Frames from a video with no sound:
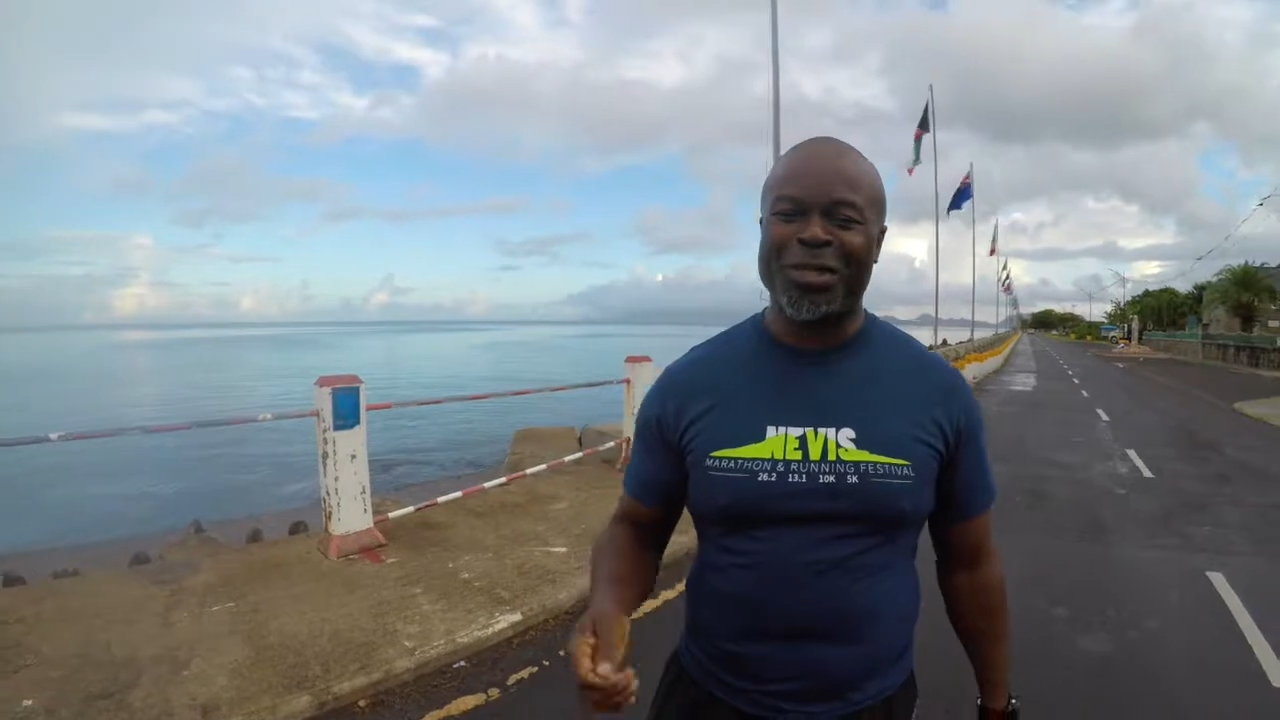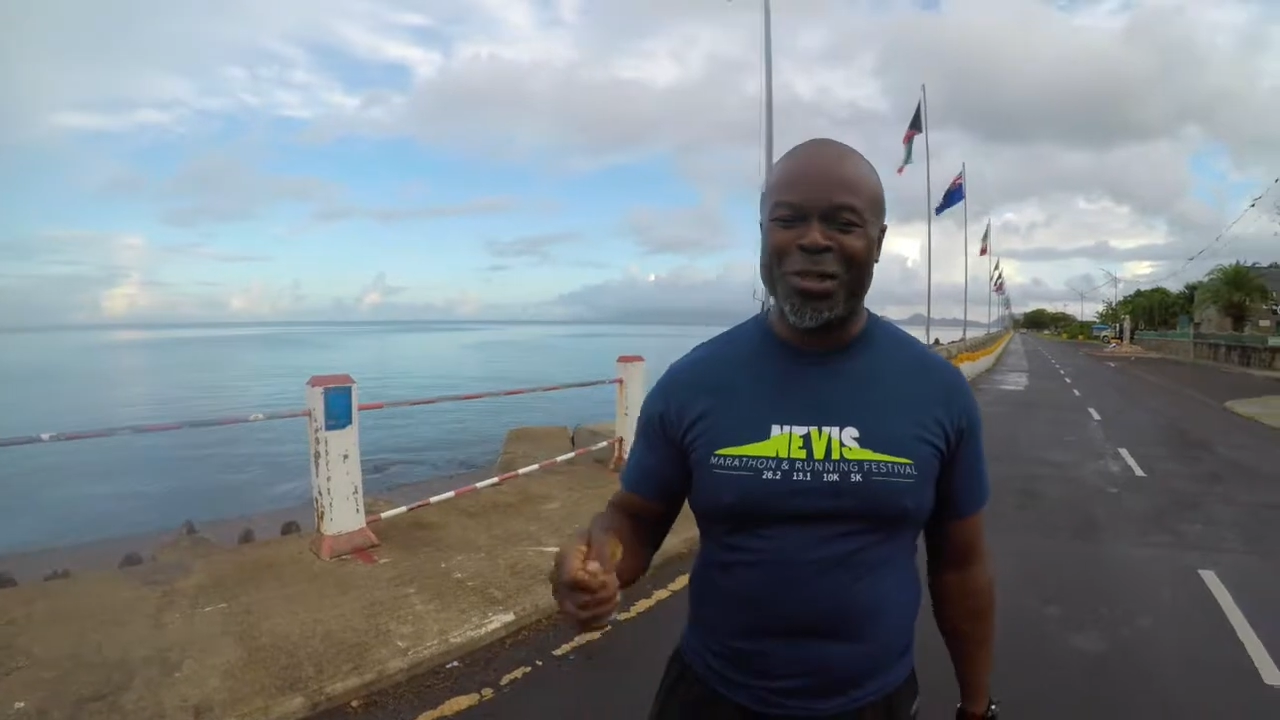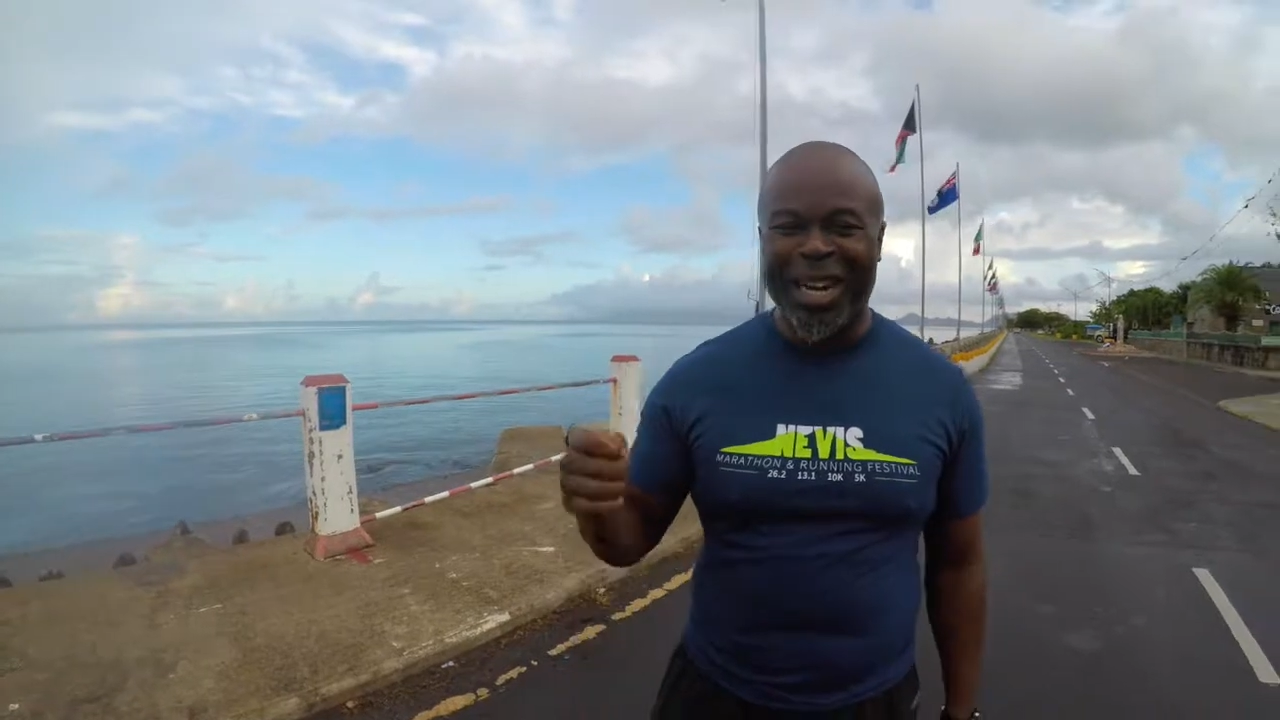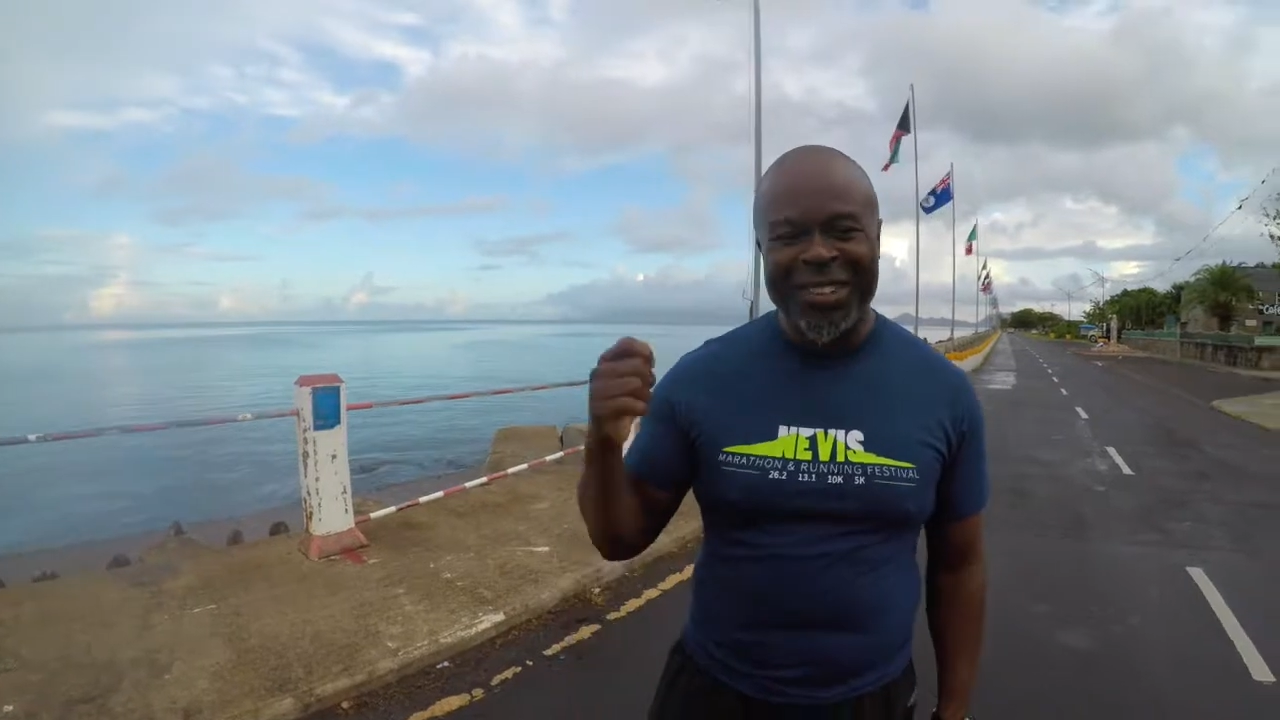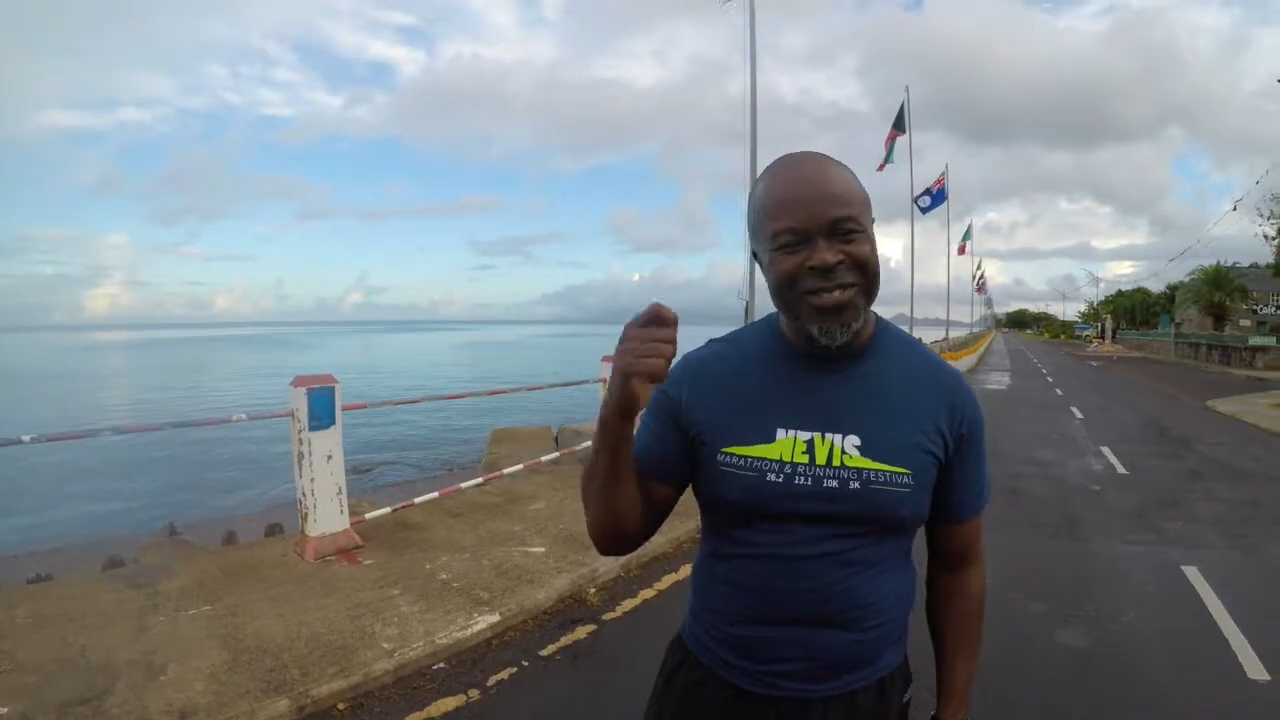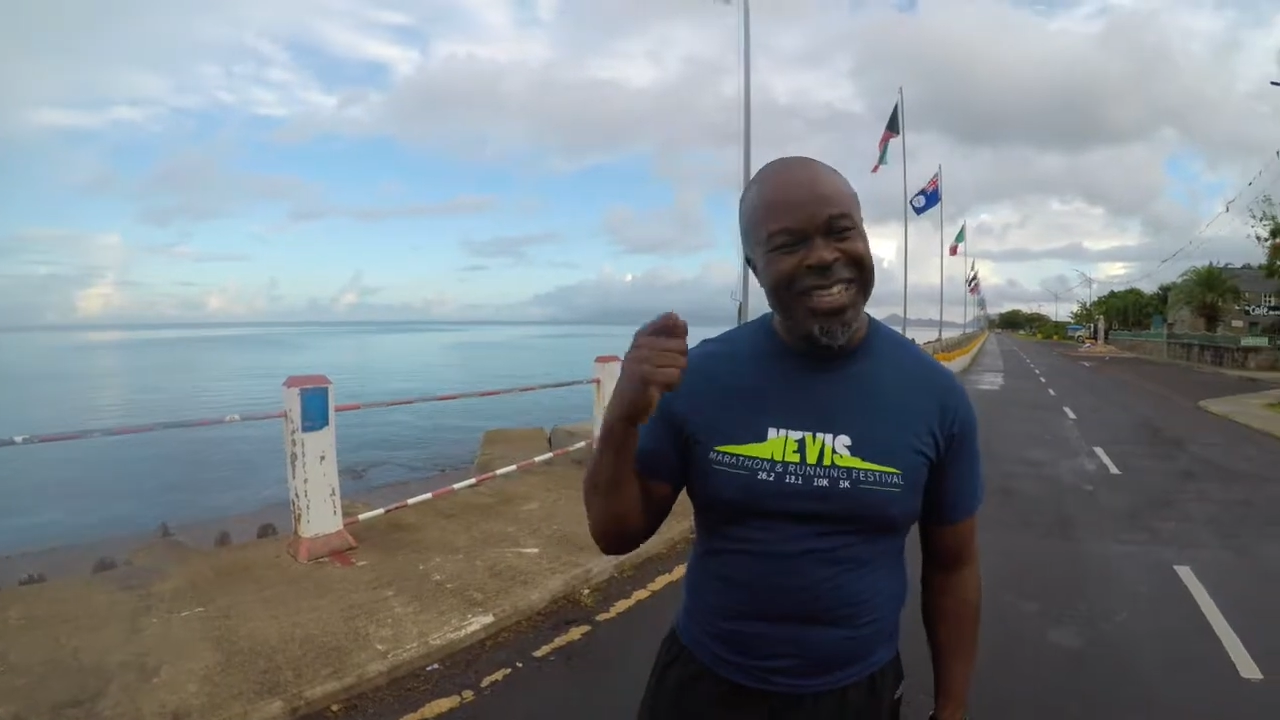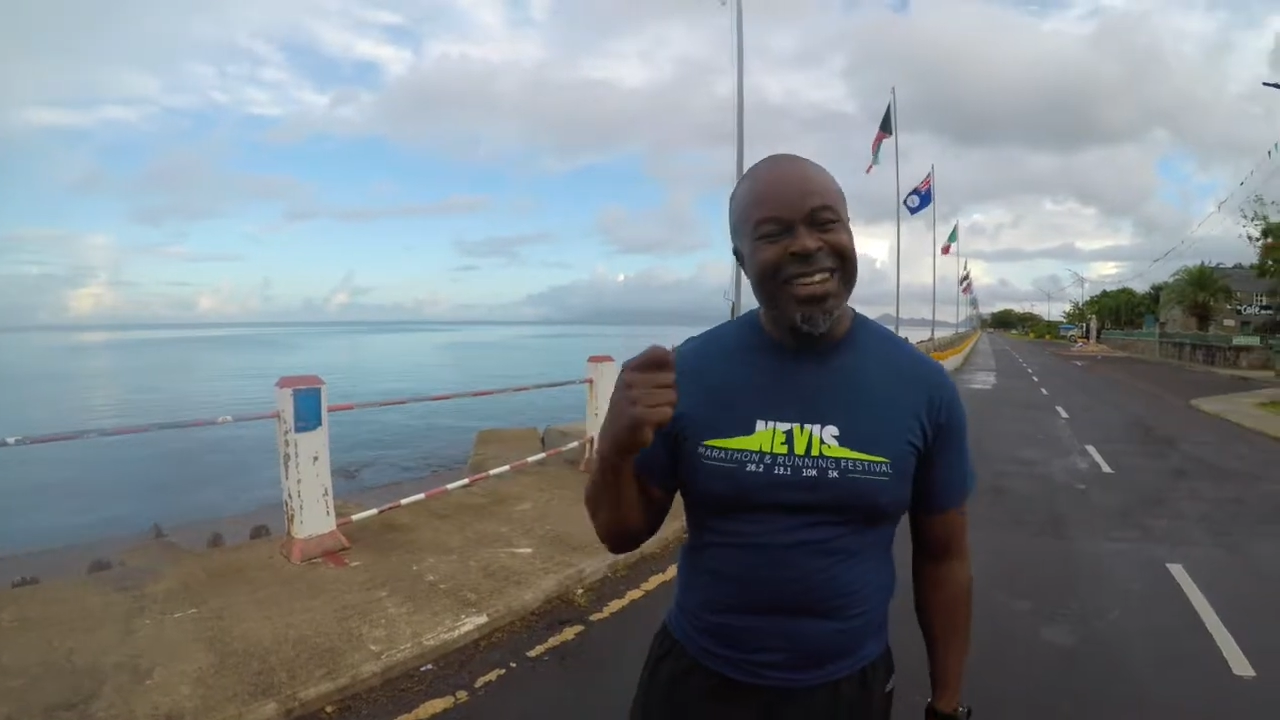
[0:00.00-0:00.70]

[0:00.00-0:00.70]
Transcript: Drive,